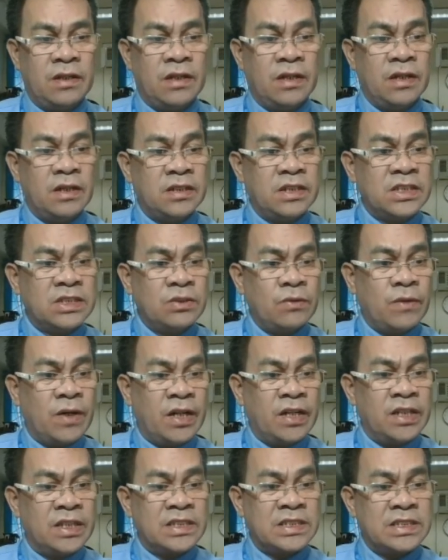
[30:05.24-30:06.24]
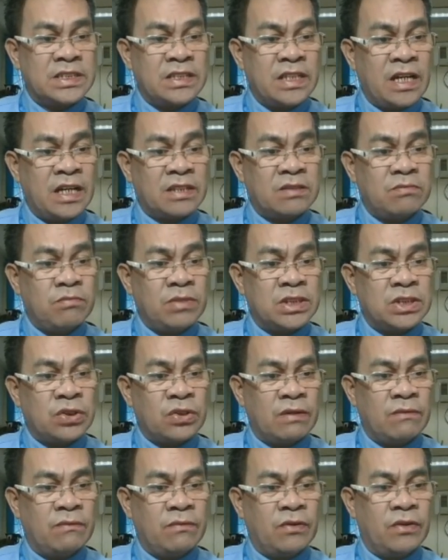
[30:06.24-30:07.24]
This one is not
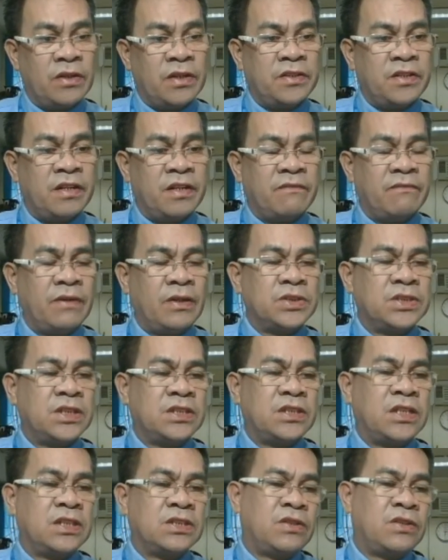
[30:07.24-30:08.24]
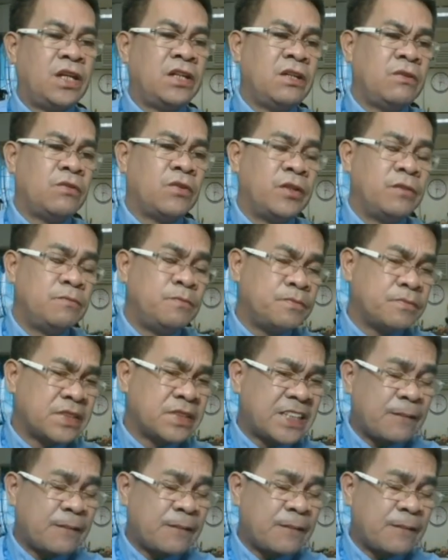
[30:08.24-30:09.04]
measurable, the drift velocity. So in other words,